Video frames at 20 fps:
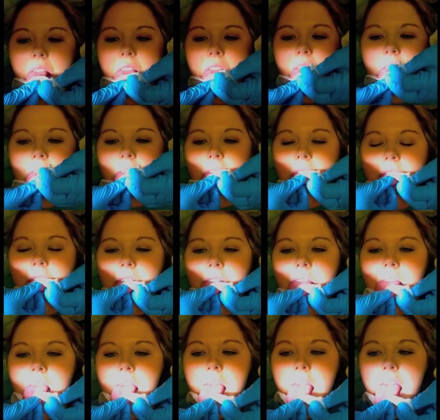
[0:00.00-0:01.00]

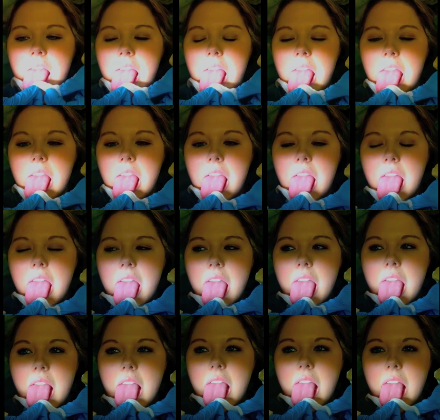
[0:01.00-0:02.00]

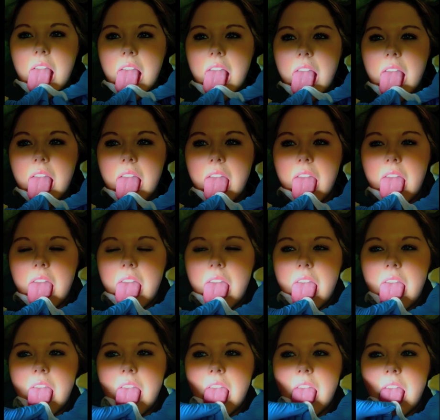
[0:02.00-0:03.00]

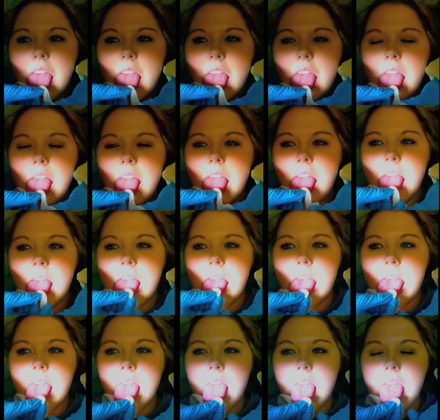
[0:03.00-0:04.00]

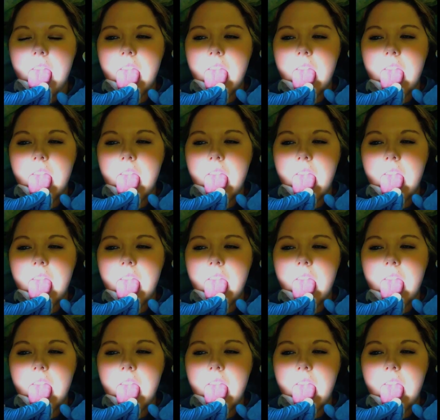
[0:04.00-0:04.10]
[no speech]